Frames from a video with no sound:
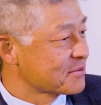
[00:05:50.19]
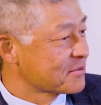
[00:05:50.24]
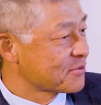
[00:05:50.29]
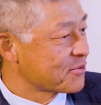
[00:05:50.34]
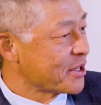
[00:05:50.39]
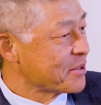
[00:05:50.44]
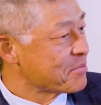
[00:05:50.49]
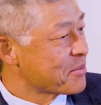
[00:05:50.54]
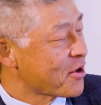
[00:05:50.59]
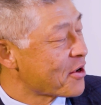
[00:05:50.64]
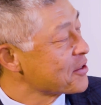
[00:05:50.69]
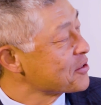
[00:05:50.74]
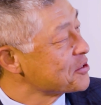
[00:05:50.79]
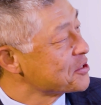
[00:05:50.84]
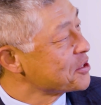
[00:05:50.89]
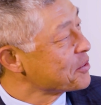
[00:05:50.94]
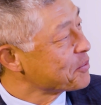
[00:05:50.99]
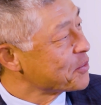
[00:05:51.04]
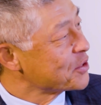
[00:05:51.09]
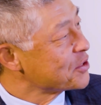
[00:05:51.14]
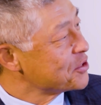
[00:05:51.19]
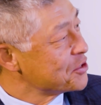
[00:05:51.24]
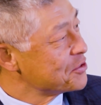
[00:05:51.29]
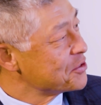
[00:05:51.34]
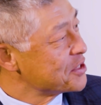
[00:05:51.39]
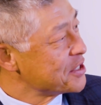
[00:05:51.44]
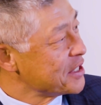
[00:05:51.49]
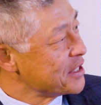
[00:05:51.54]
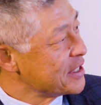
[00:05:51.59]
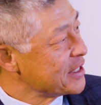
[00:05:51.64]
great partnership with
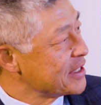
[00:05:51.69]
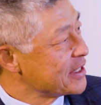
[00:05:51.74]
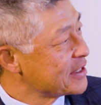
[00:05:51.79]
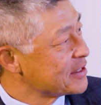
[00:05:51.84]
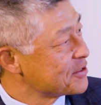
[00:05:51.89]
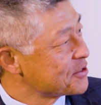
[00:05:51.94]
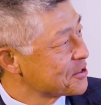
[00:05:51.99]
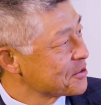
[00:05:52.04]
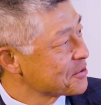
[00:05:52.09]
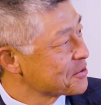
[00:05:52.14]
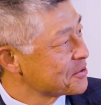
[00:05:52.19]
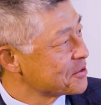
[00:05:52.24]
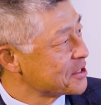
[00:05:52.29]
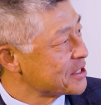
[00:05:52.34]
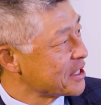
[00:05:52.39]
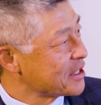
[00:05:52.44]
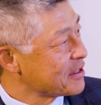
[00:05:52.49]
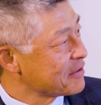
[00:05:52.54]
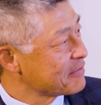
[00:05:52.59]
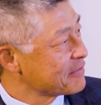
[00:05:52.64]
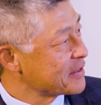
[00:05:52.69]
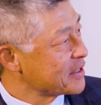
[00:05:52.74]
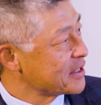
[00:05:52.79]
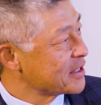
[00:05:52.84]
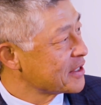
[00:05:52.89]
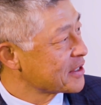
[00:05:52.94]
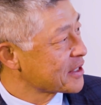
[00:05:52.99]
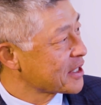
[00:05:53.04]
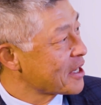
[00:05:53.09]
UT and Children's Health in the